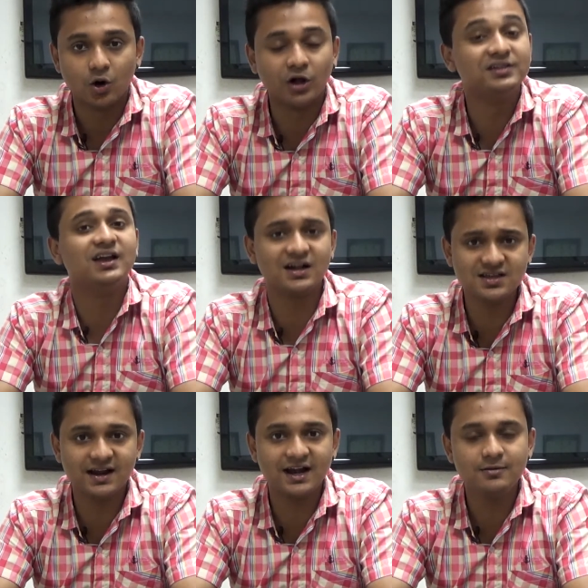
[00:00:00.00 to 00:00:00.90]
On the
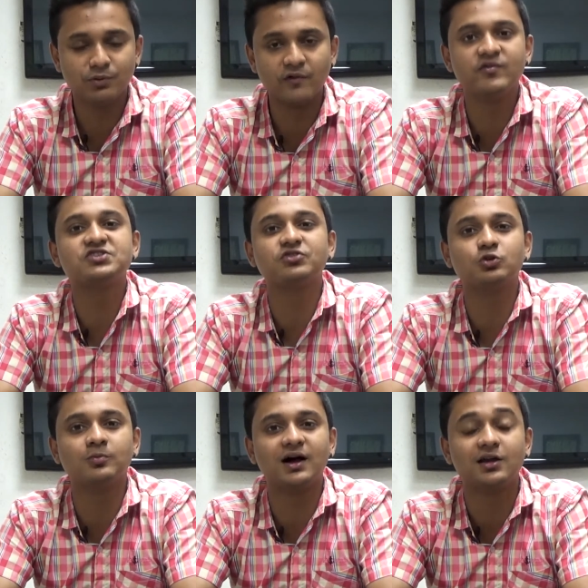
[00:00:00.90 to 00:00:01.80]
other hand, Bhuvneshwar
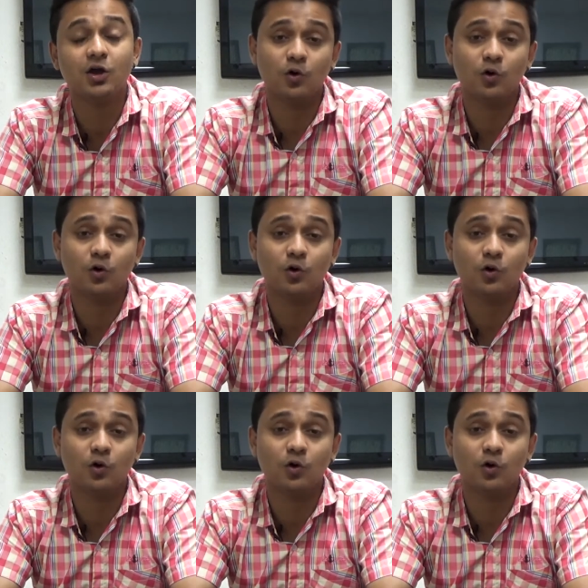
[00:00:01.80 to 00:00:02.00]
Kumar,